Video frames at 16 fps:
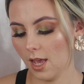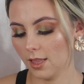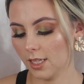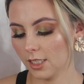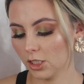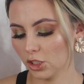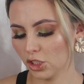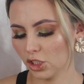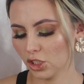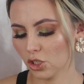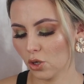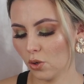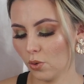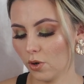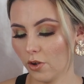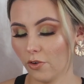This is just
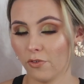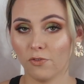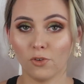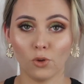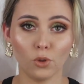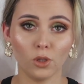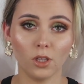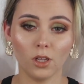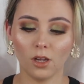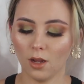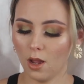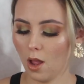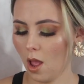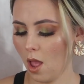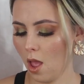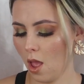called a full
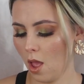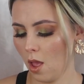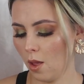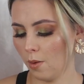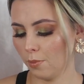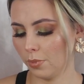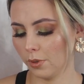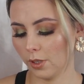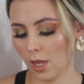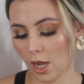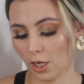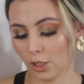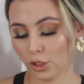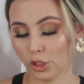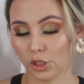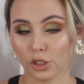
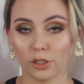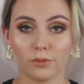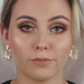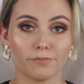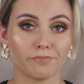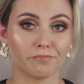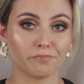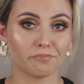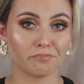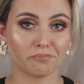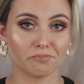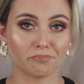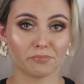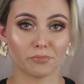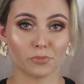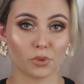blush
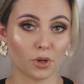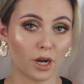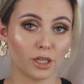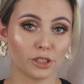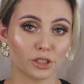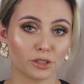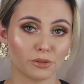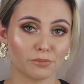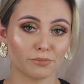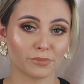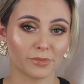brush.